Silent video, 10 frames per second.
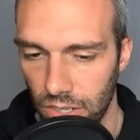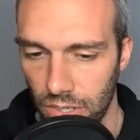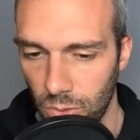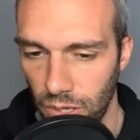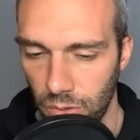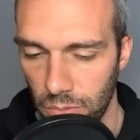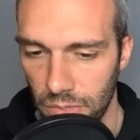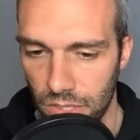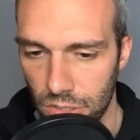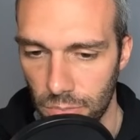Earthquake would
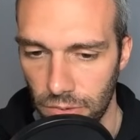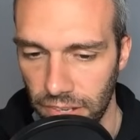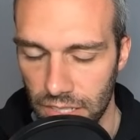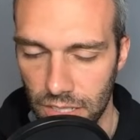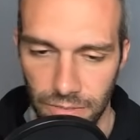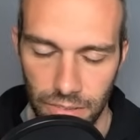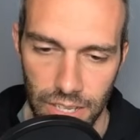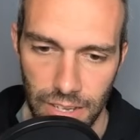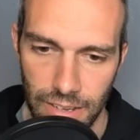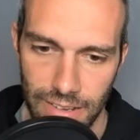be super effective.
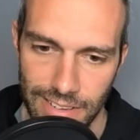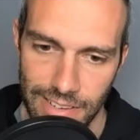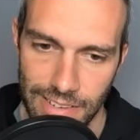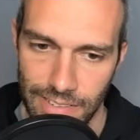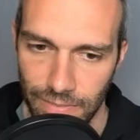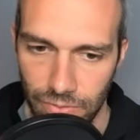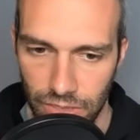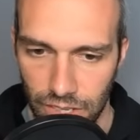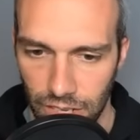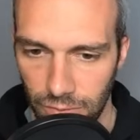
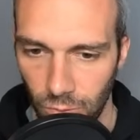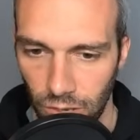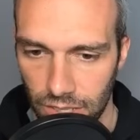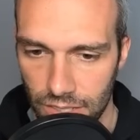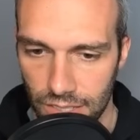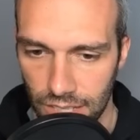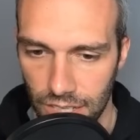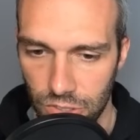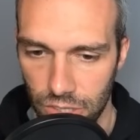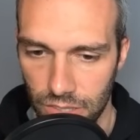They're going to have, what,
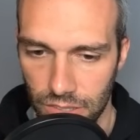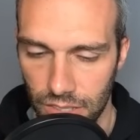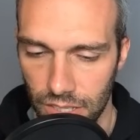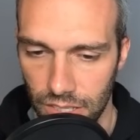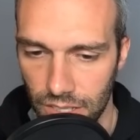Sludge and